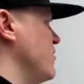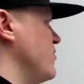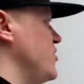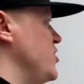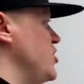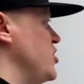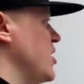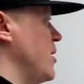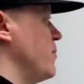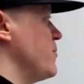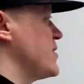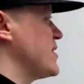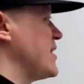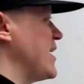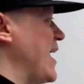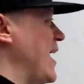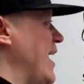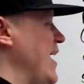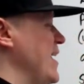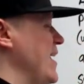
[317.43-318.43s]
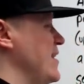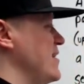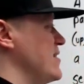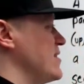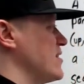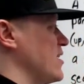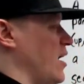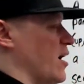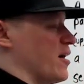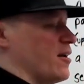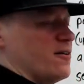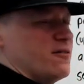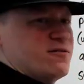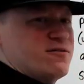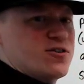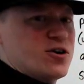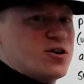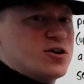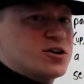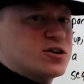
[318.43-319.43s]
of jumps ends on a
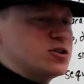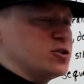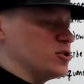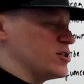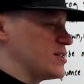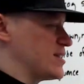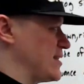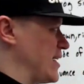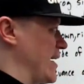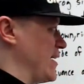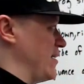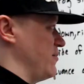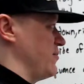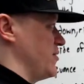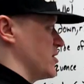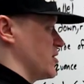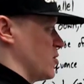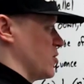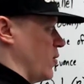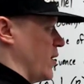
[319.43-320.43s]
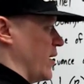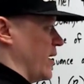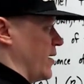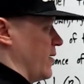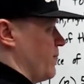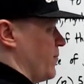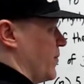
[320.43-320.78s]
vertical side of the square?